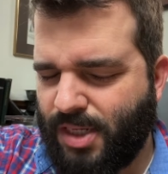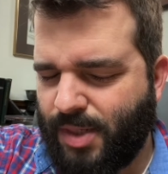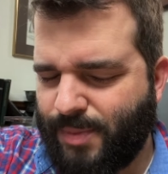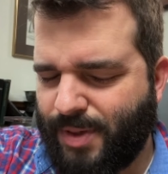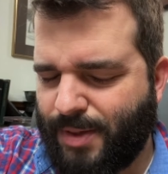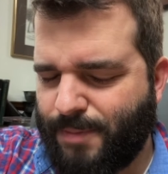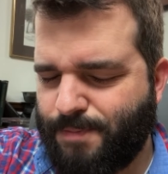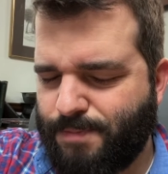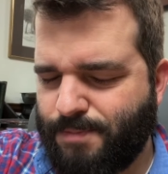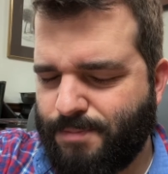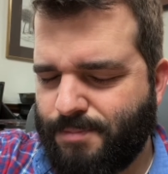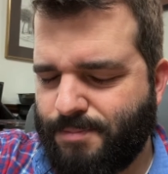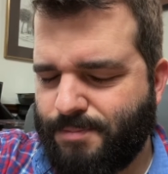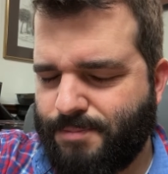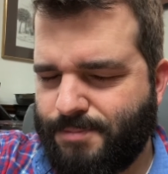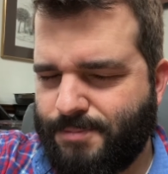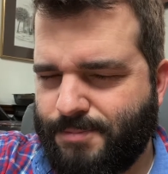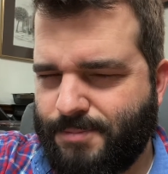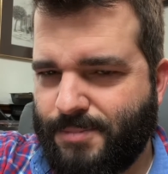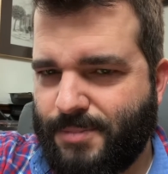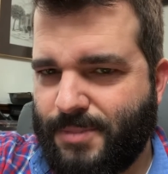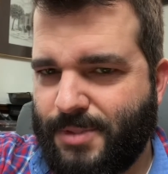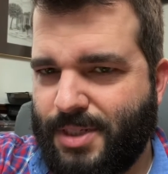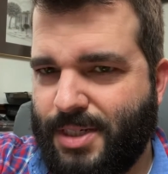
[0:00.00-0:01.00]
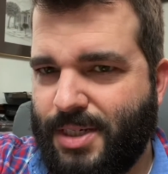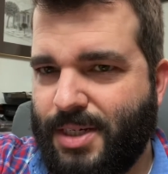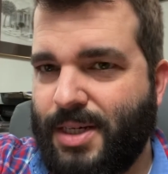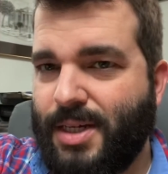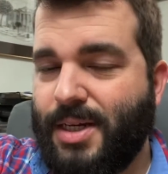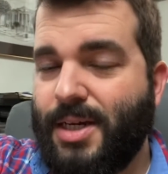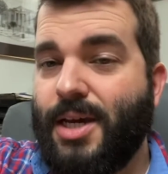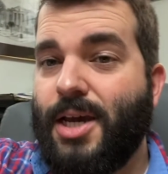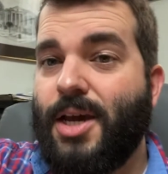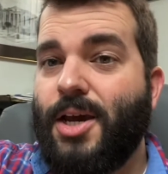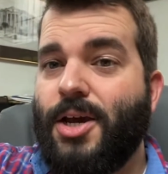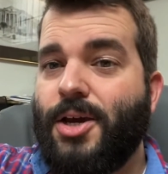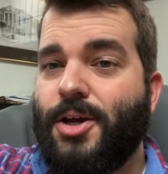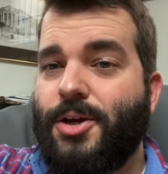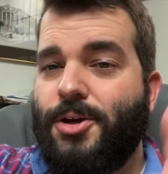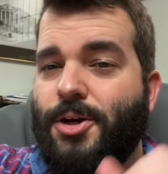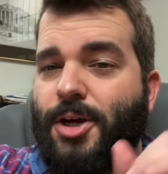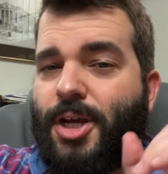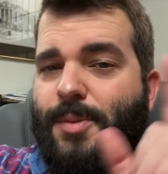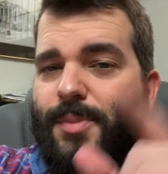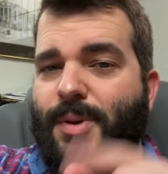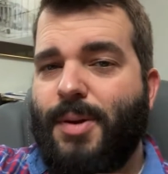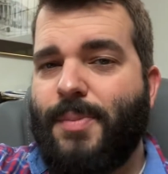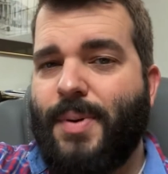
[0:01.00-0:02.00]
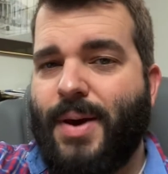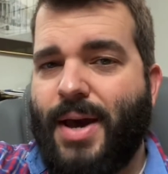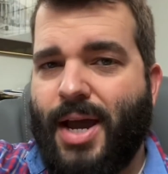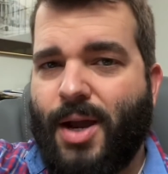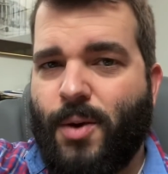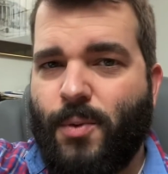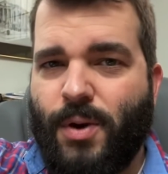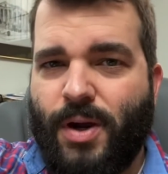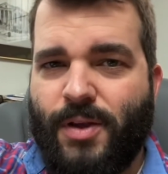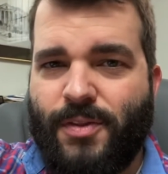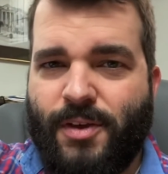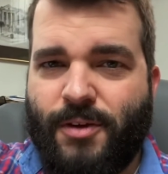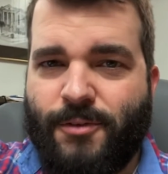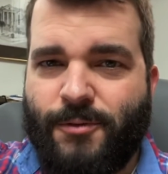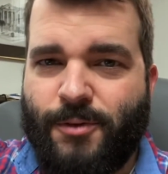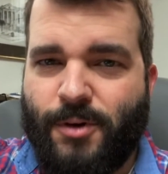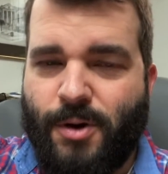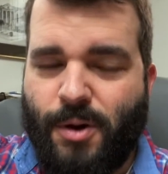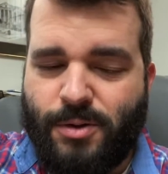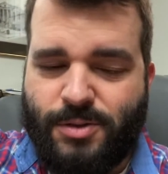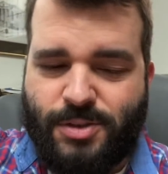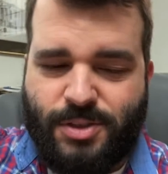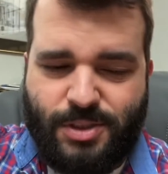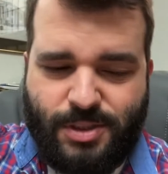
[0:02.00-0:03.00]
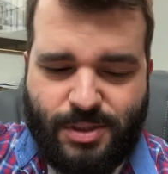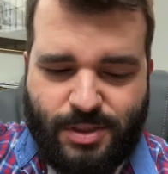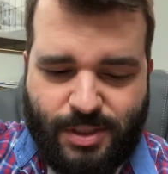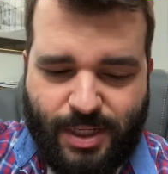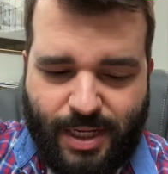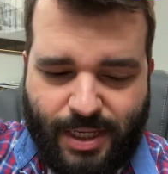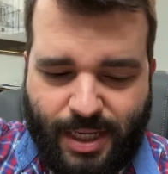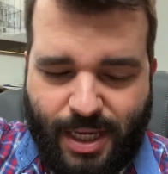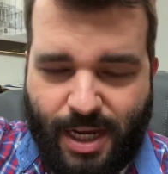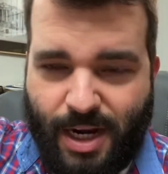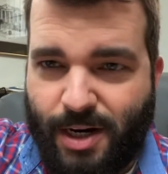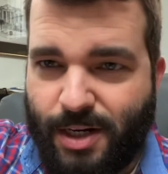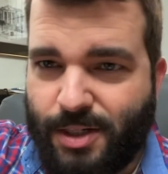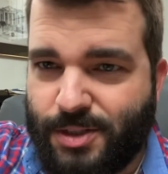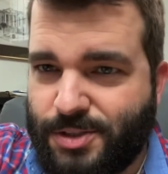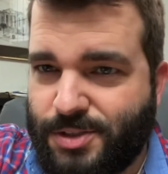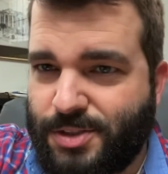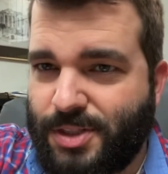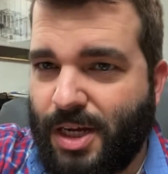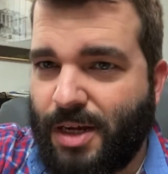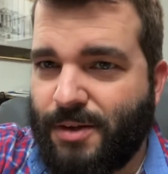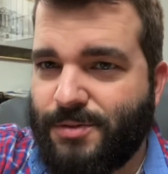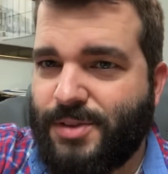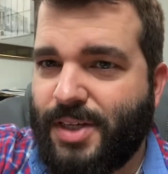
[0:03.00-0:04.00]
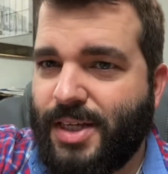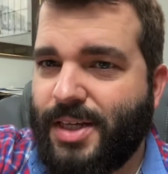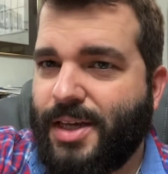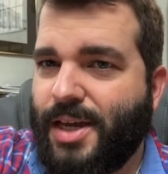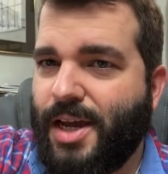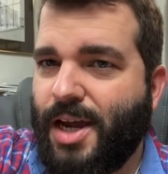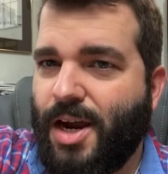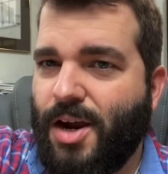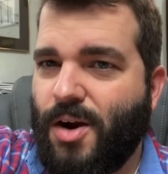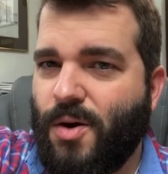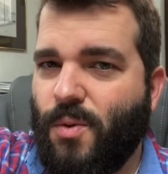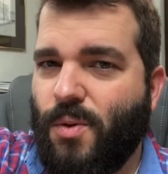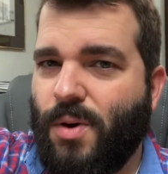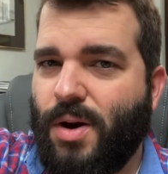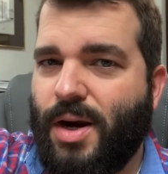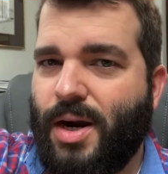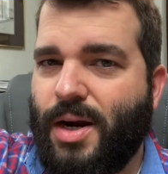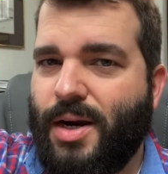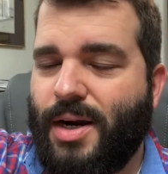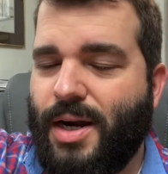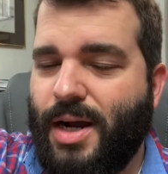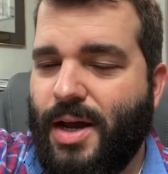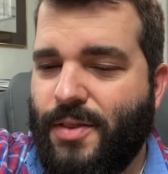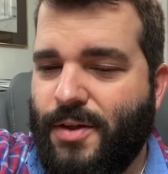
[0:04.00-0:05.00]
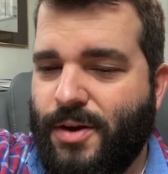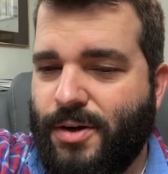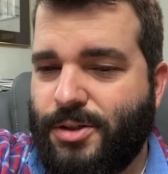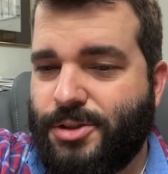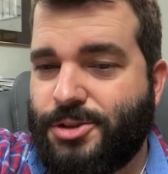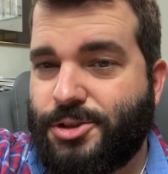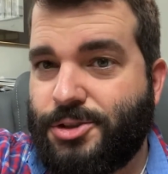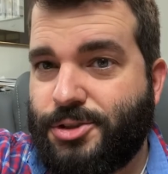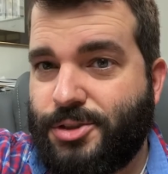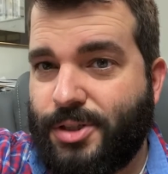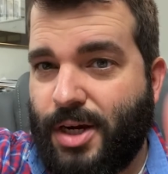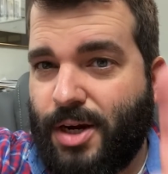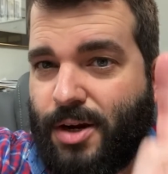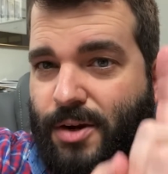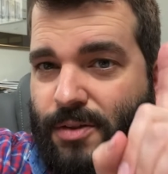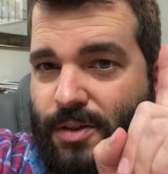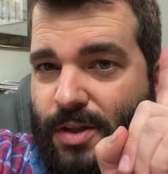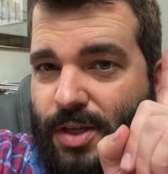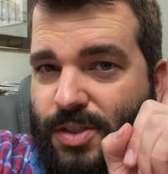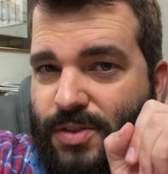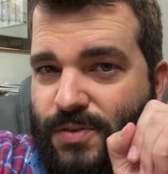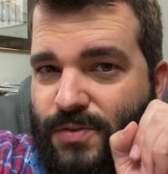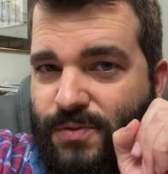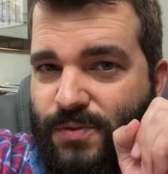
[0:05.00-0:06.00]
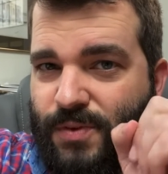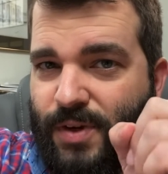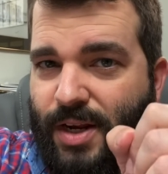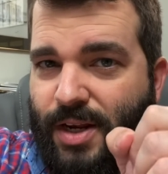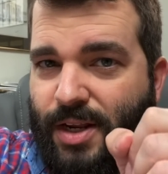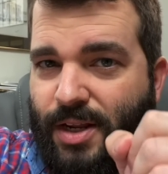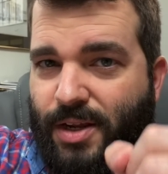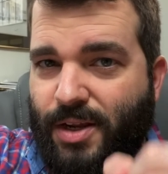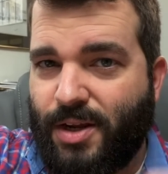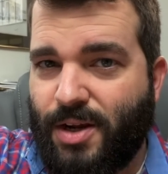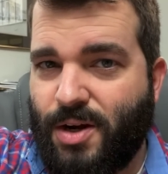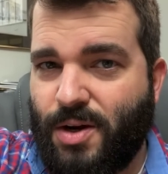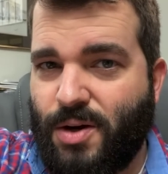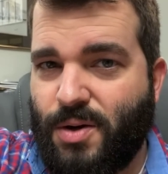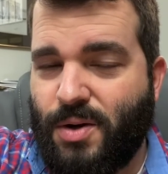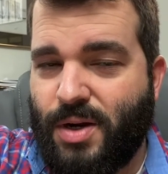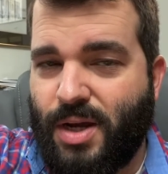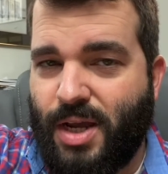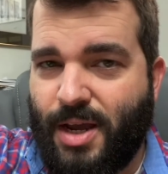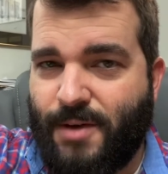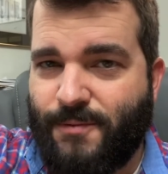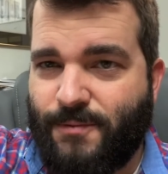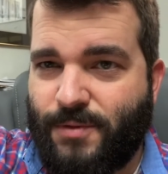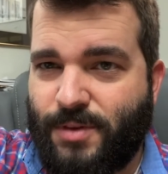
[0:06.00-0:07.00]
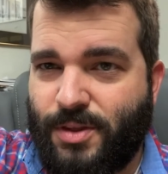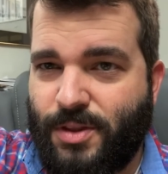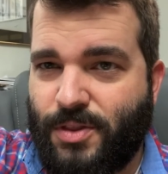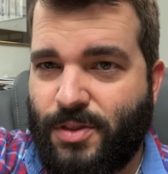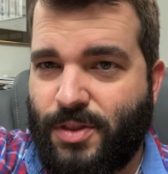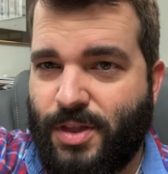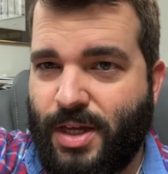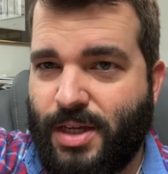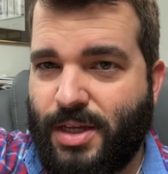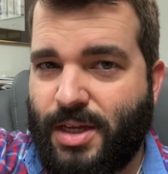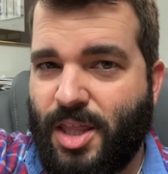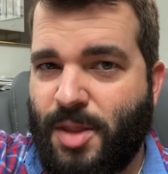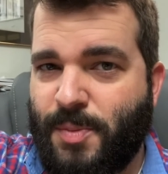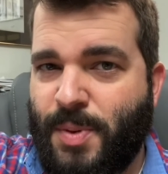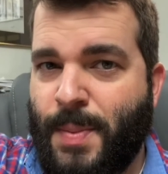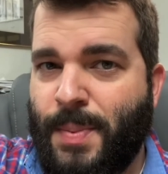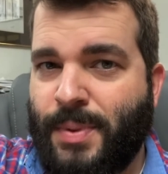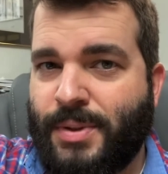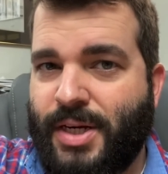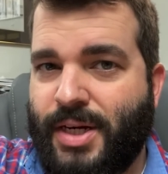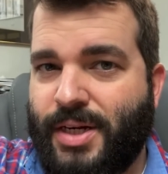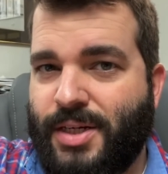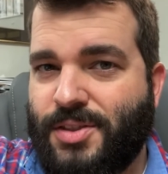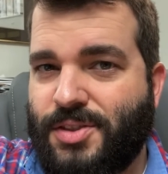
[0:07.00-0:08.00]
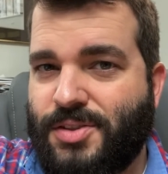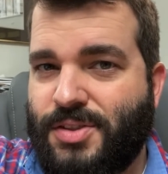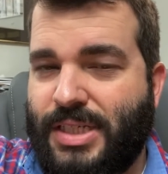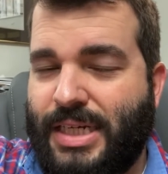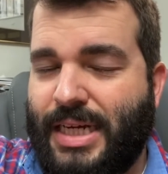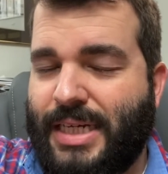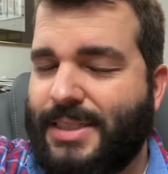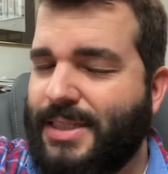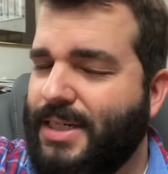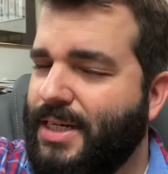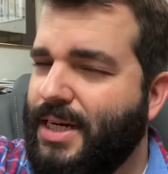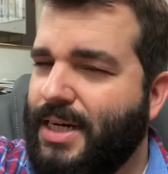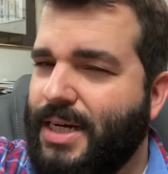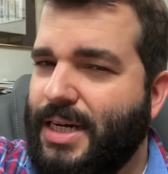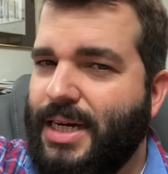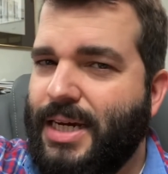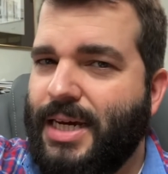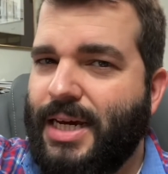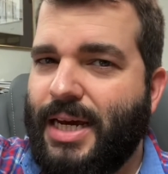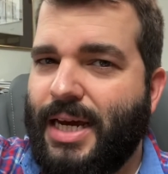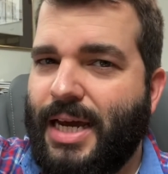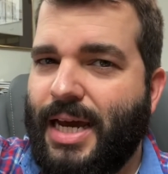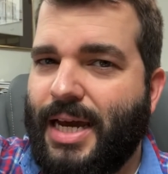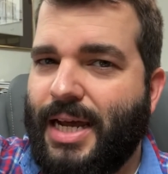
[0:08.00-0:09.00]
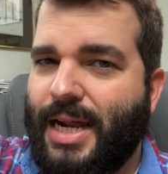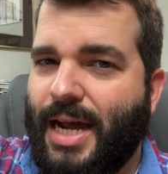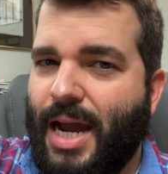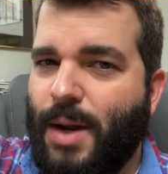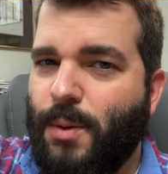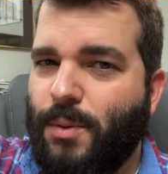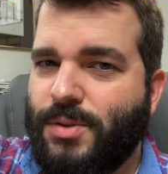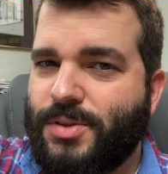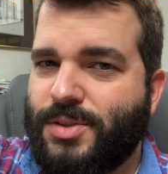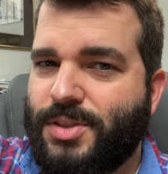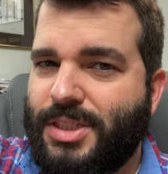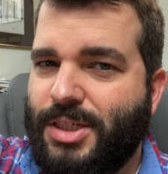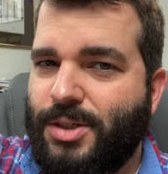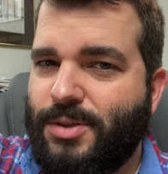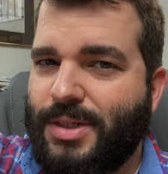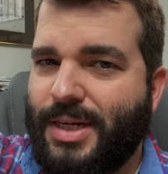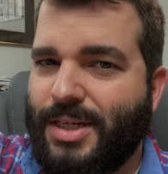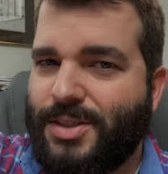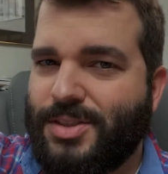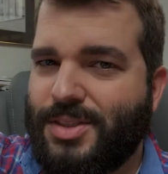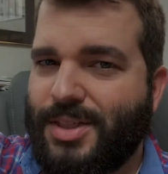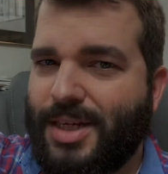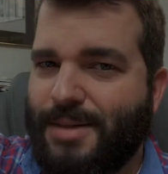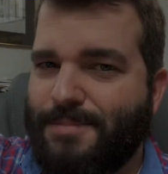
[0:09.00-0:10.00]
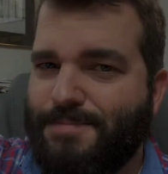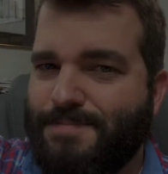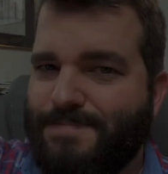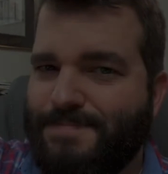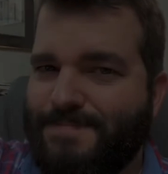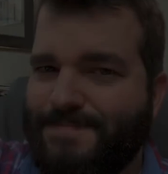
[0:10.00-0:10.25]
Amen. Good to be back with you, folks. Take care of yourself. Take care of one another. Share this video if you think other people need to see it. And I will see you next time.